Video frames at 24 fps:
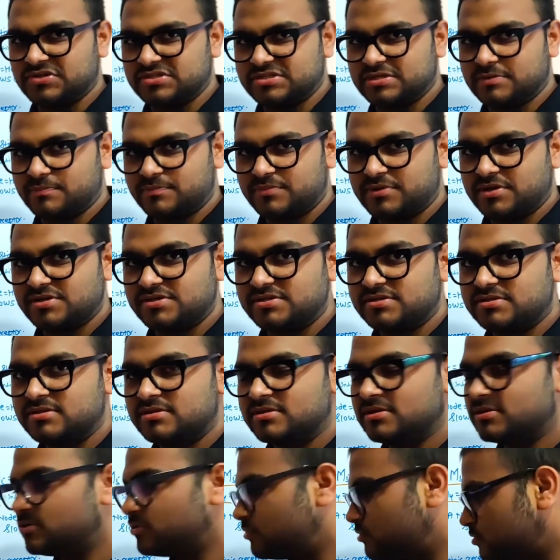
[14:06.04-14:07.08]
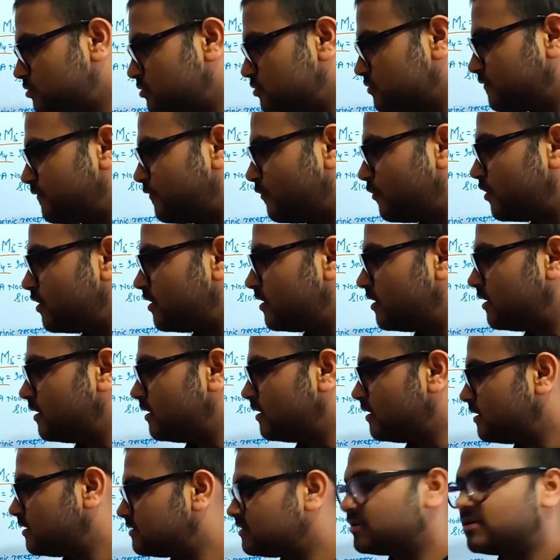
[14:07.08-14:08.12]
receptors for
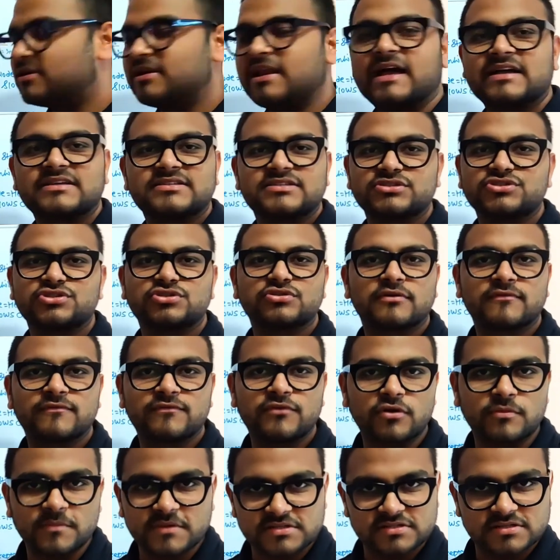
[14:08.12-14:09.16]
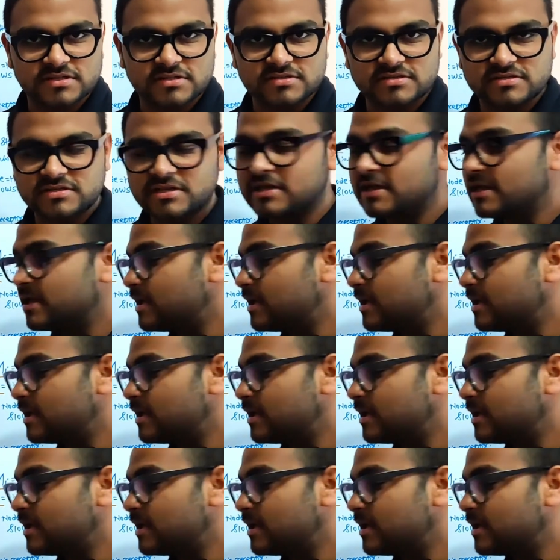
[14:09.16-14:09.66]
the relaxation of your muscles,